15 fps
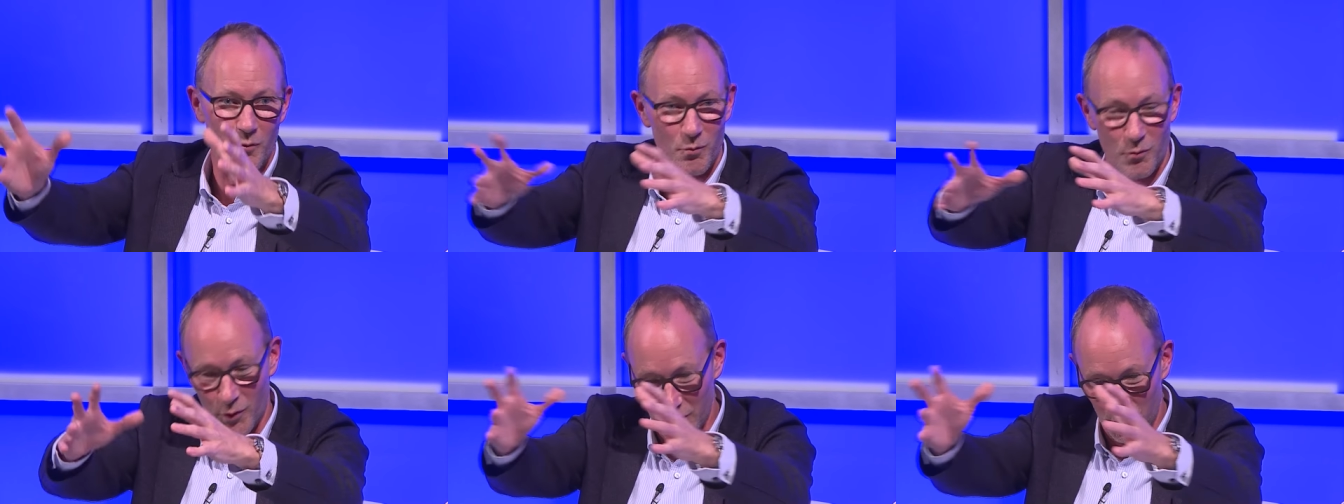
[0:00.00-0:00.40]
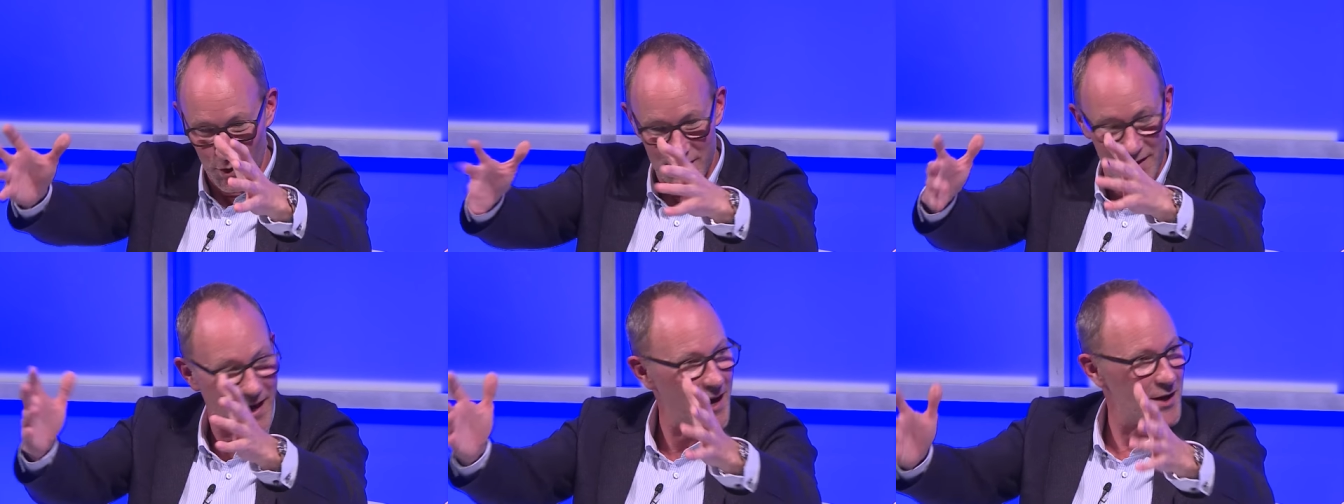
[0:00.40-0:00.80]
what was
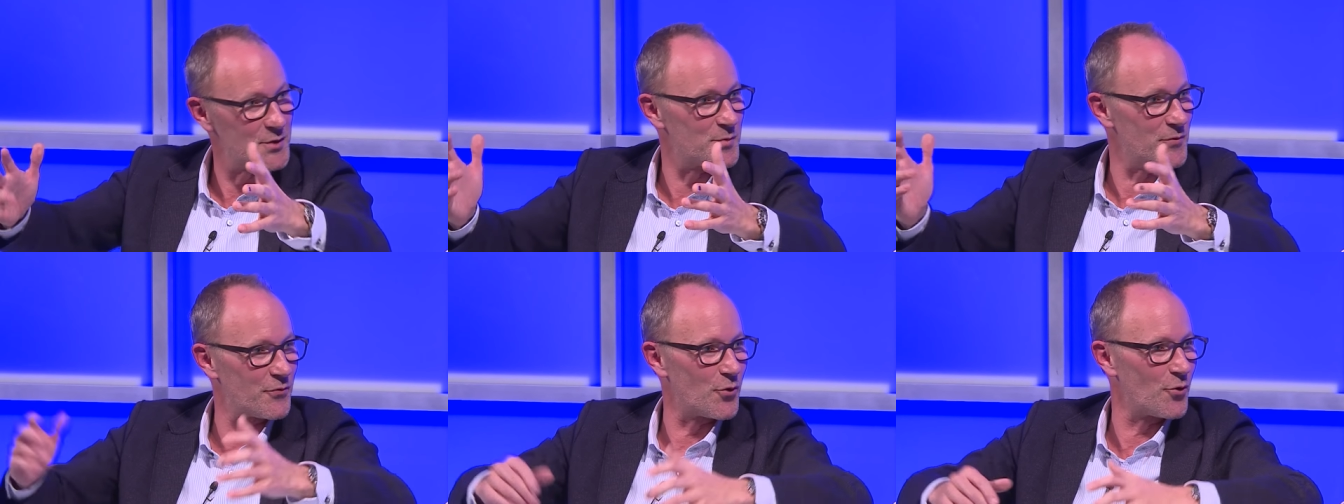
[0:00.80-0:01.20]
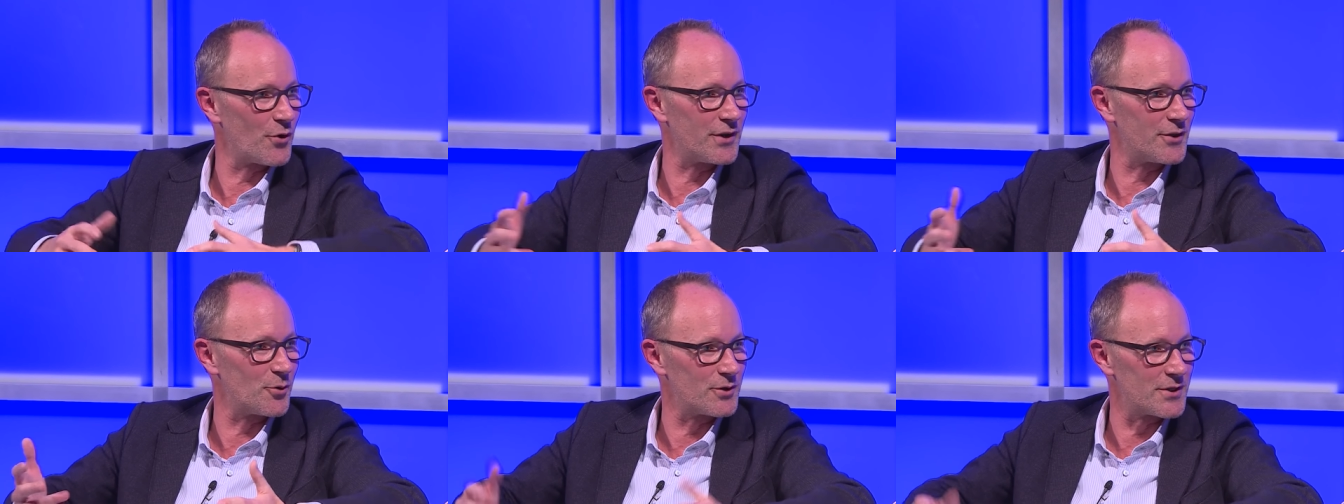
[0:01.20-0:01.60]
the house before
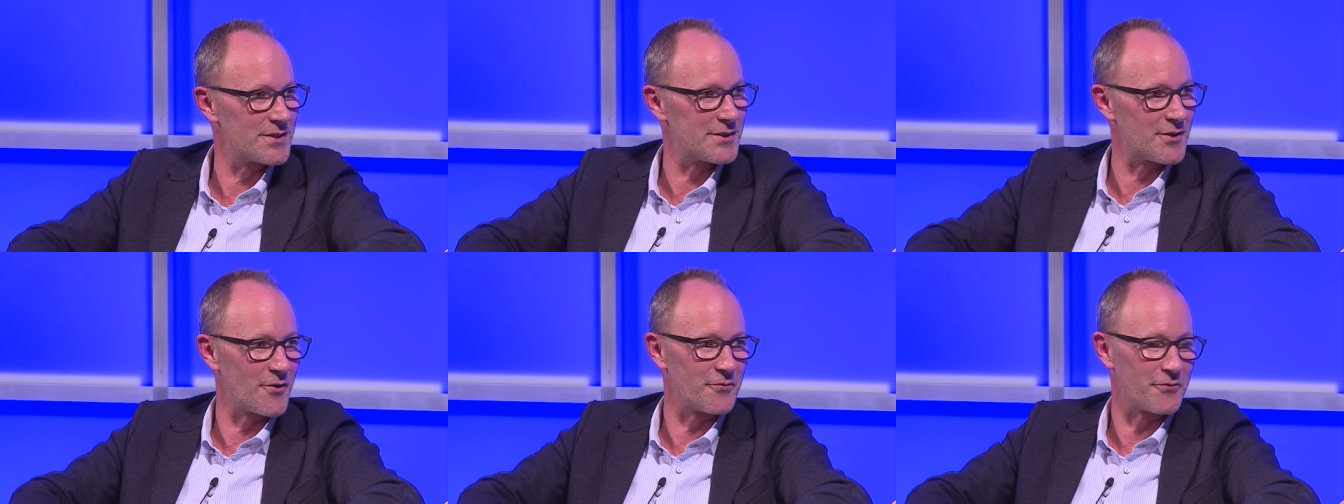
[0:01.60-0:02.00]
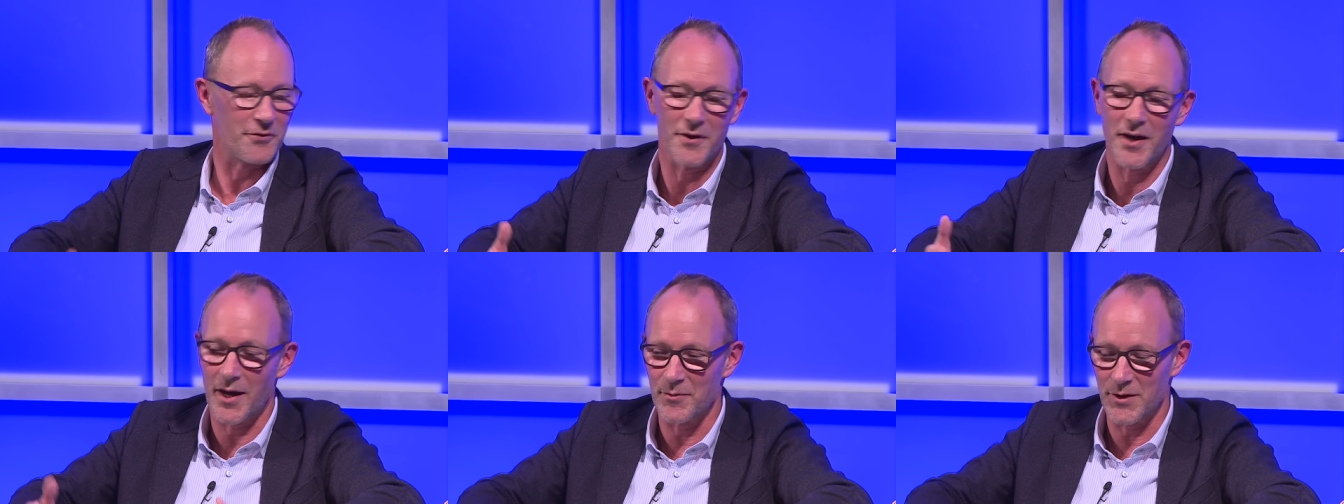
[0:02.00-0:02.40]
and all this stuff.
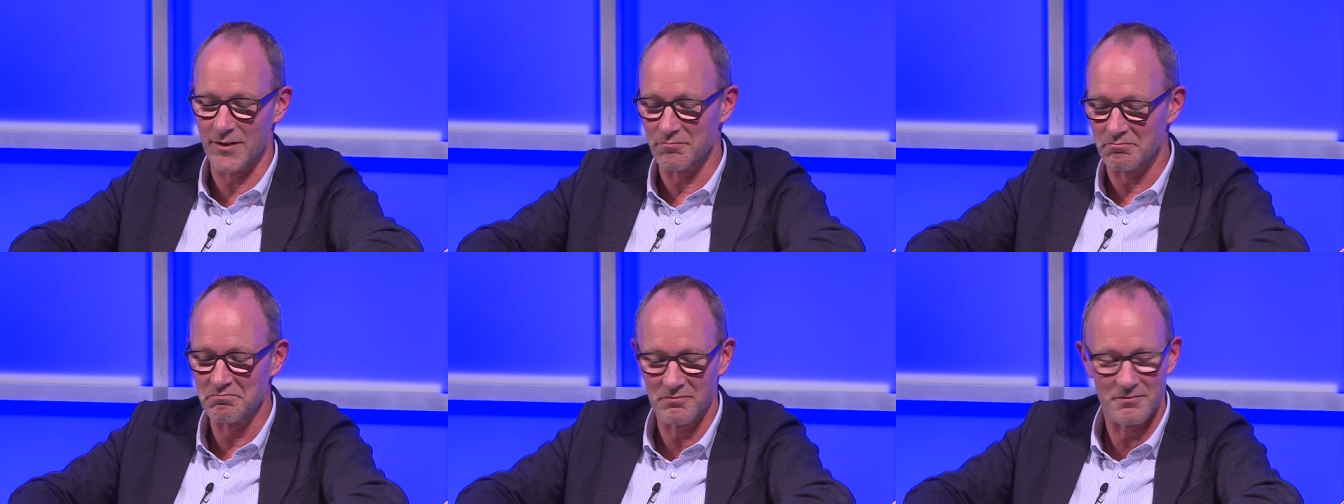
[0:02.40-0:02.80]
I mean, yeah.